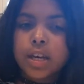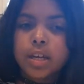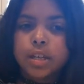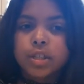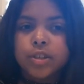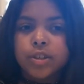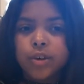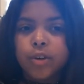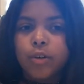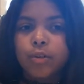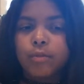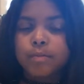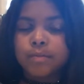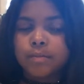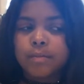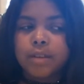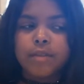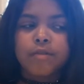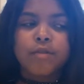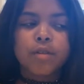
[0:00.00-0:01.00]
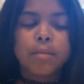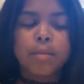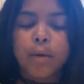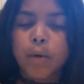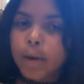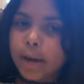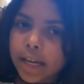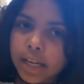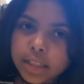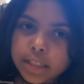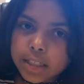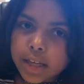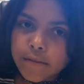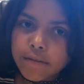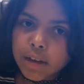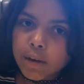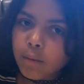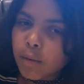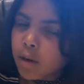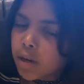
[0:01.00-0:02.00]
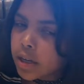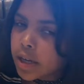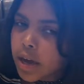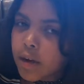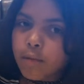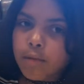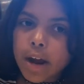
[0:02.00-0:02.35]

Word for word: So for boys, if they want to get